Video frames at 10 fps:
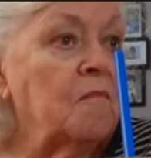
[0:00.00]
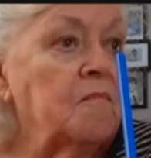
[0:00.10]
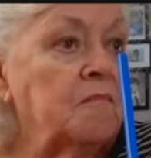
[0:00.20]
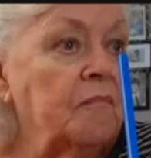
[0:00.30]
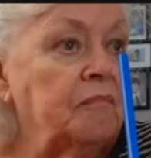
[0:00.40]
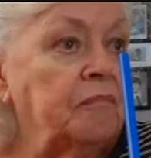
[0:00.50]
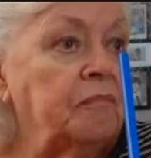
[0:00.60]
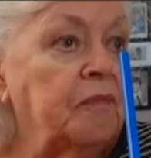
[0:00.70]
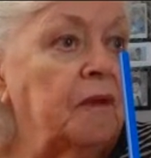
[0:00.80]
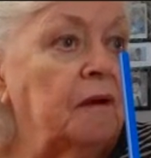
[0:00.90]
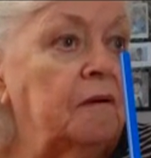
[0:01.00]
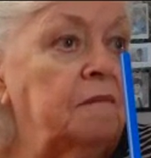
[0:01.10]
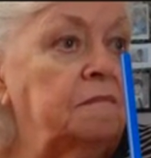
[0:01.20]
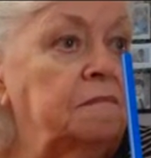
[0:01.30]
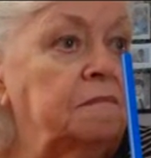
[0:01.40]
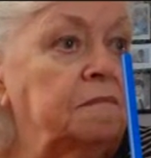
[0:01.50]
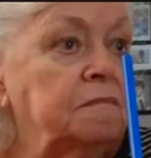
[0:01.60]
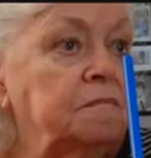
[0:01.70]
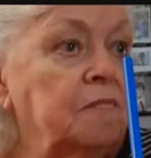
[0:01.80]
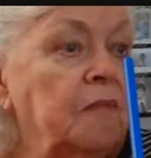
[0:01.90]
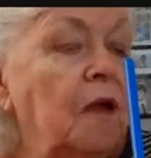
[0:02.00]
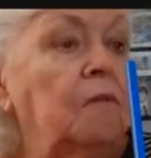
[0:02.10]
Did they all move in the same time?